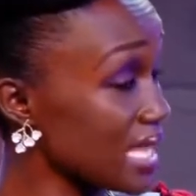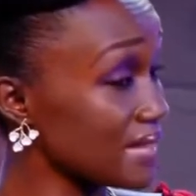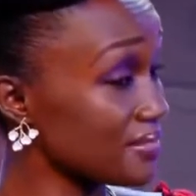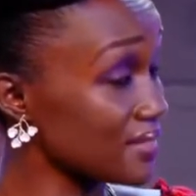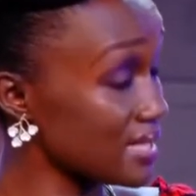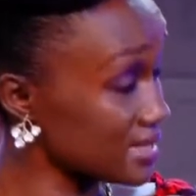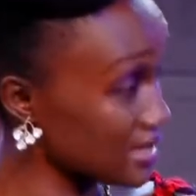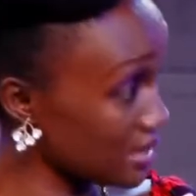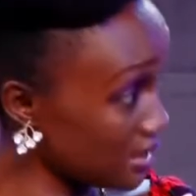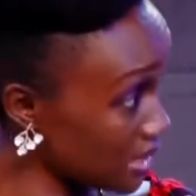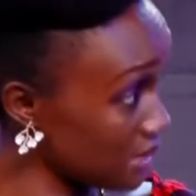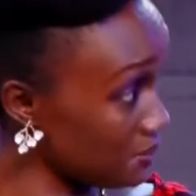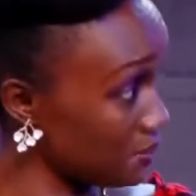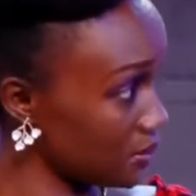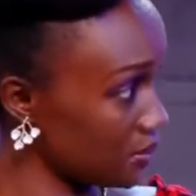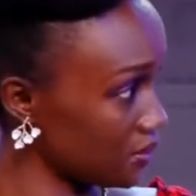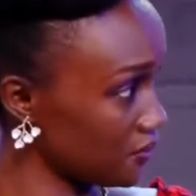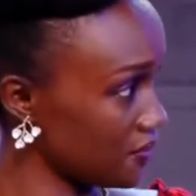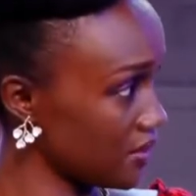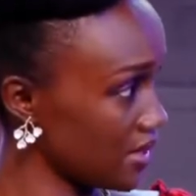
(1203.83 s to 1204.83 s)
and there's a
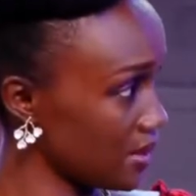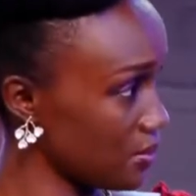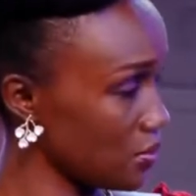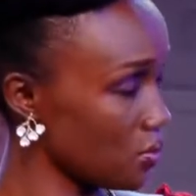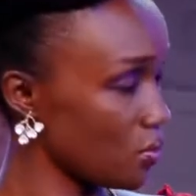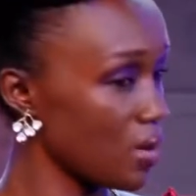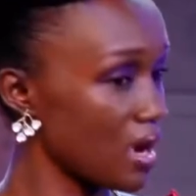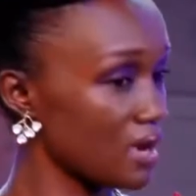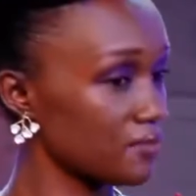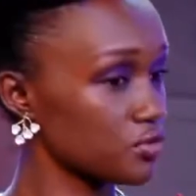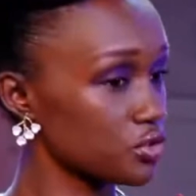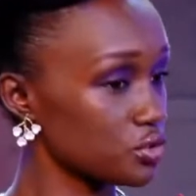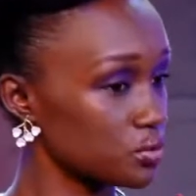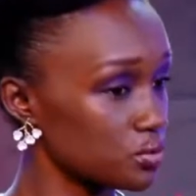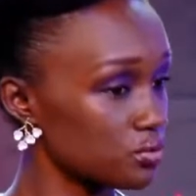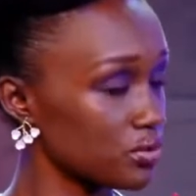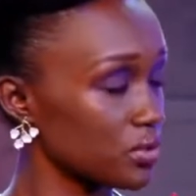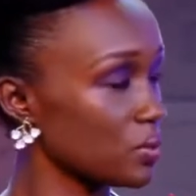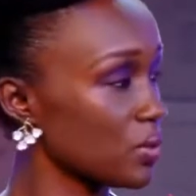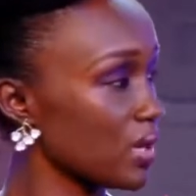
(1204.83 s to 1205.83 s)
couple of them who have
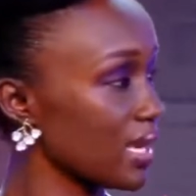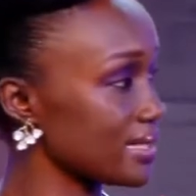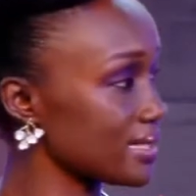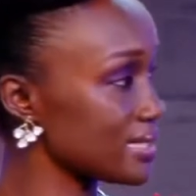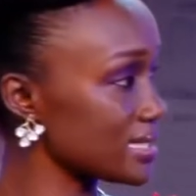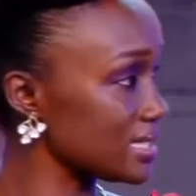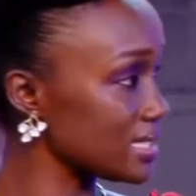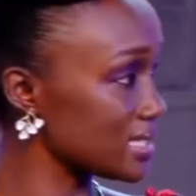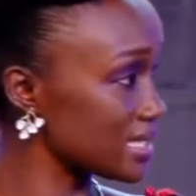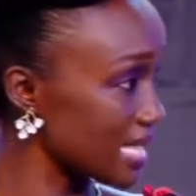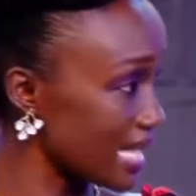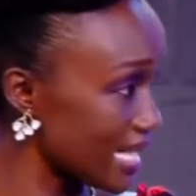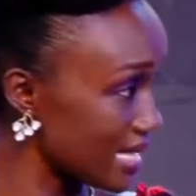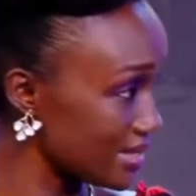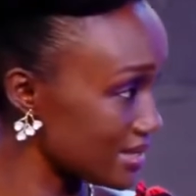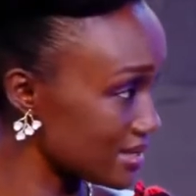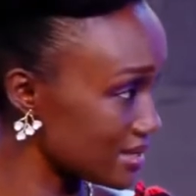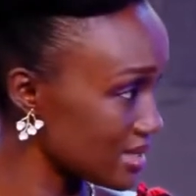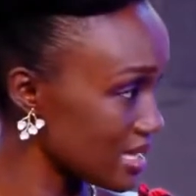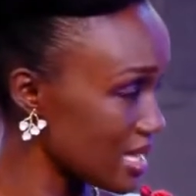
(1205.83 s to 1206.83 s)
children who can't eat
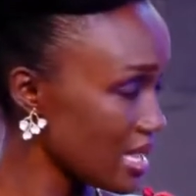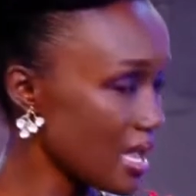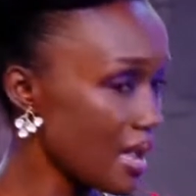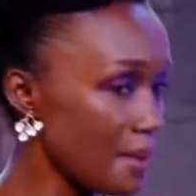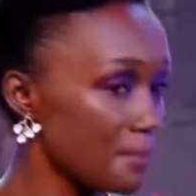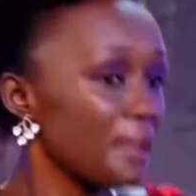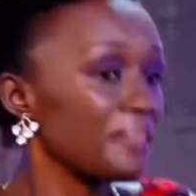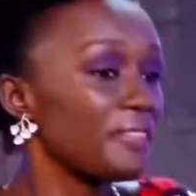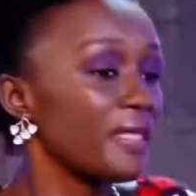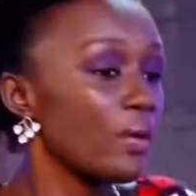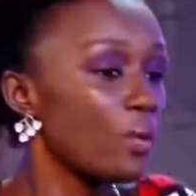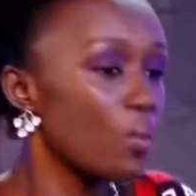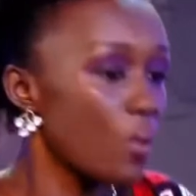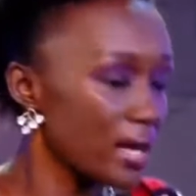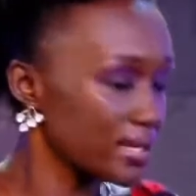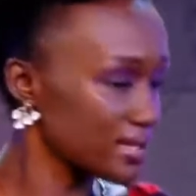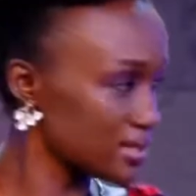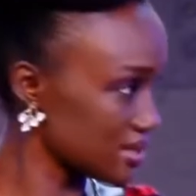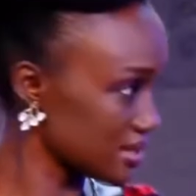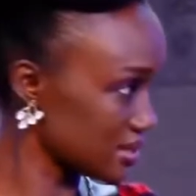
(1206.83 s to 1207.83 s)
eggs, but they
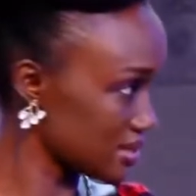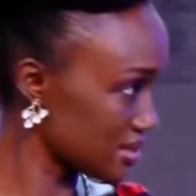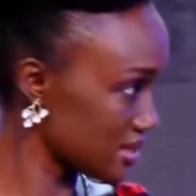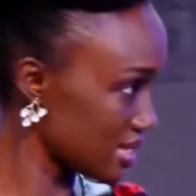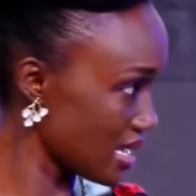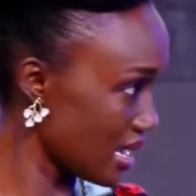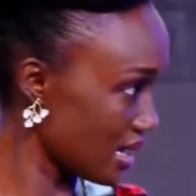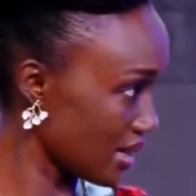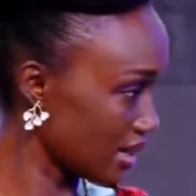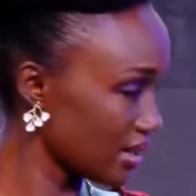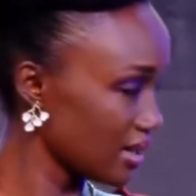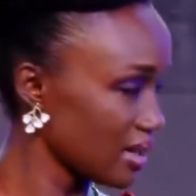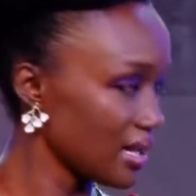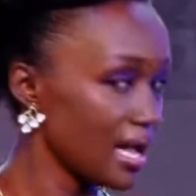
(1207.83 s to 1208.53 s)
want the snack.